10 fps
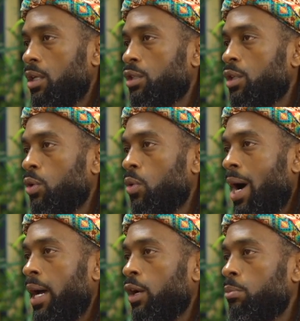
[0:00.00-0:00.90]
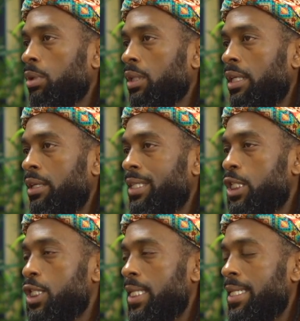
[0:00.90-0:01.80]
So I don't believe in
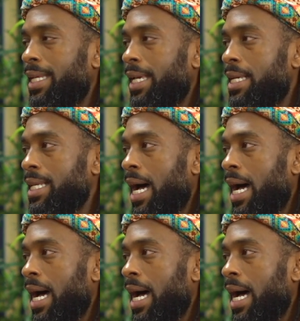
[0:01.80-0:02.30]
cheat days.